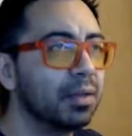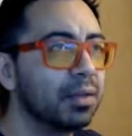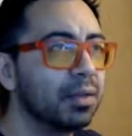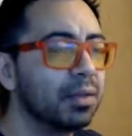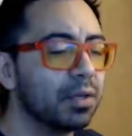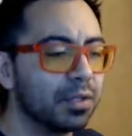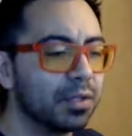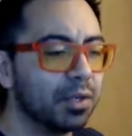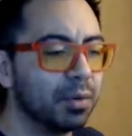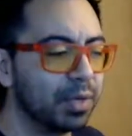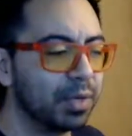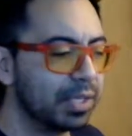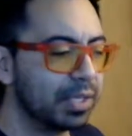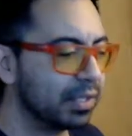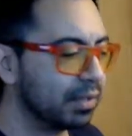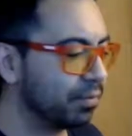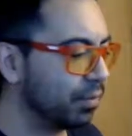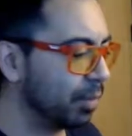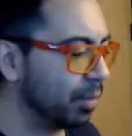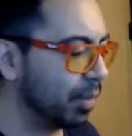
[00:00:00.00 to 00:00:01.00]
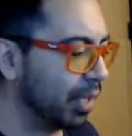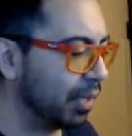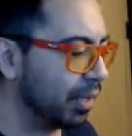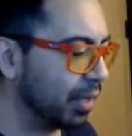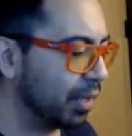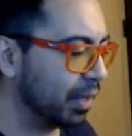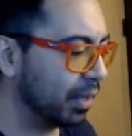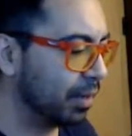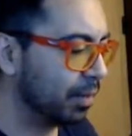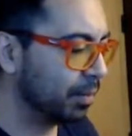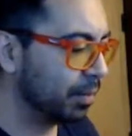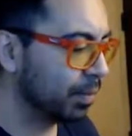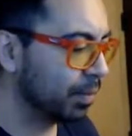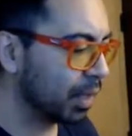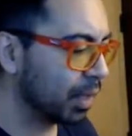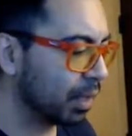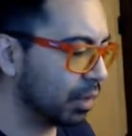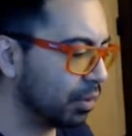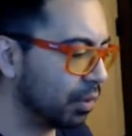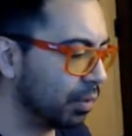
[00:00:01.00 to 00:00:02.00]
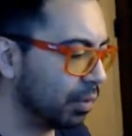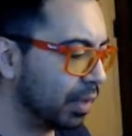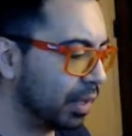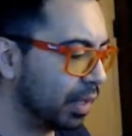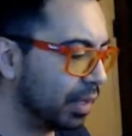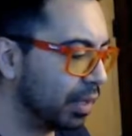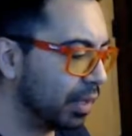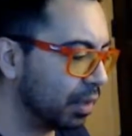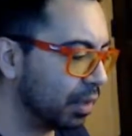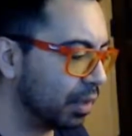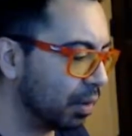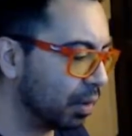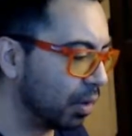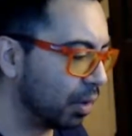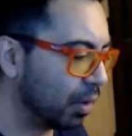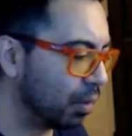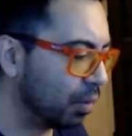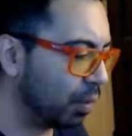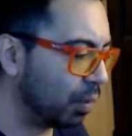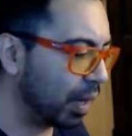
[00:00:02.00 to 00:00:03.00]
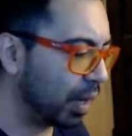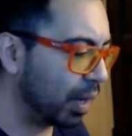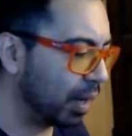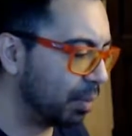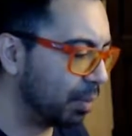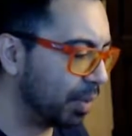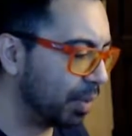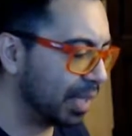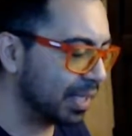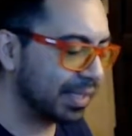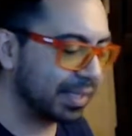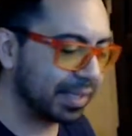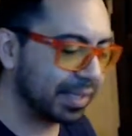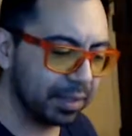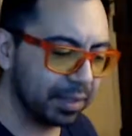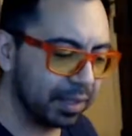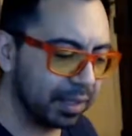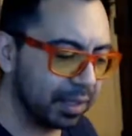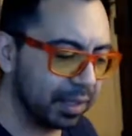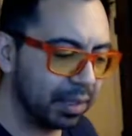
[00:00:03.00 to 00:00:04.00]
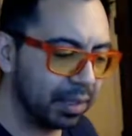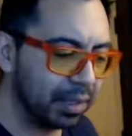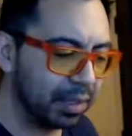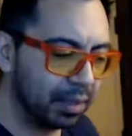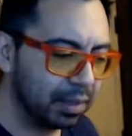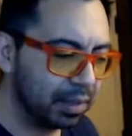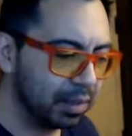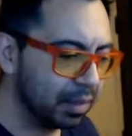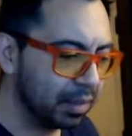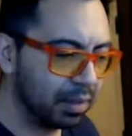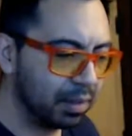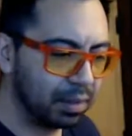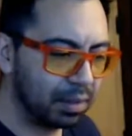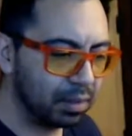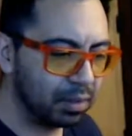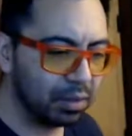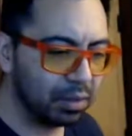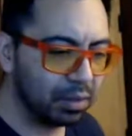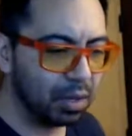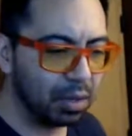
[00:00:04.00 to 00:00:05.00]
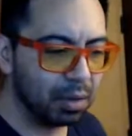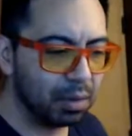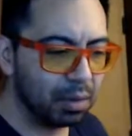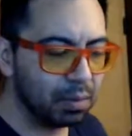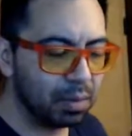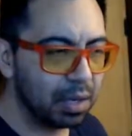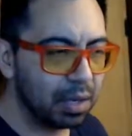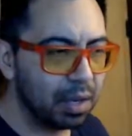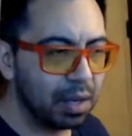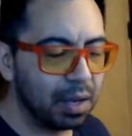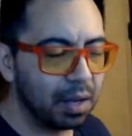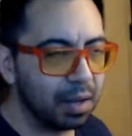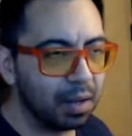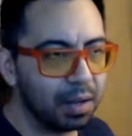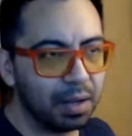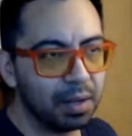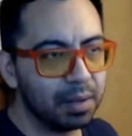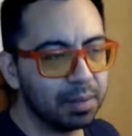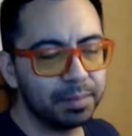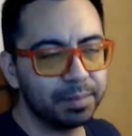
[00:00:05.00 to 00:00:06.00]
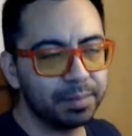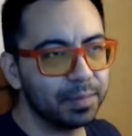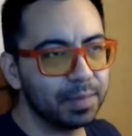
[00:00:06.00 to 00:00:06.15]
There's no reason for me to do an Indiegogo where basically, you know,